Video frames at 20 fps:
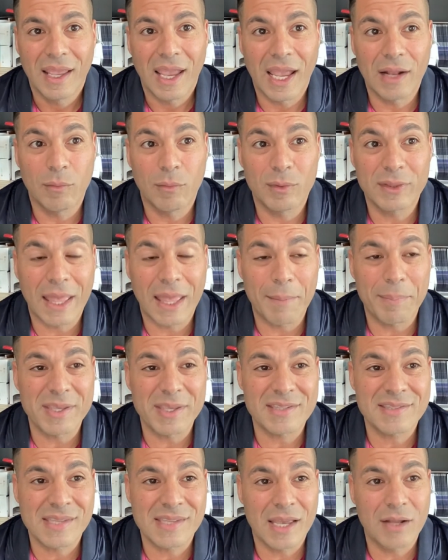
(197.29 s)
And with that
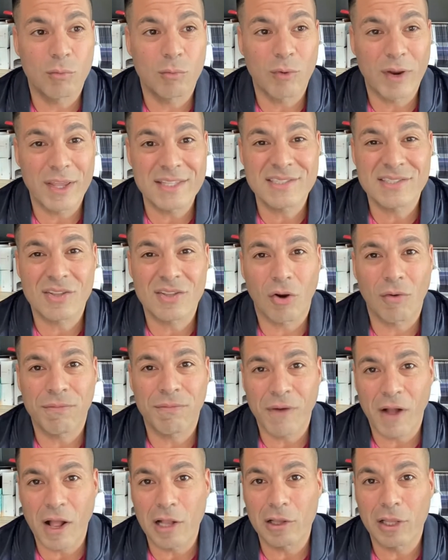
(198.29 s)
being said, rates start
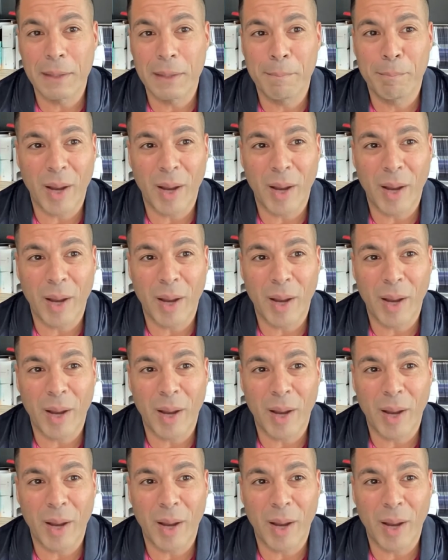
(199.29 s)
falling,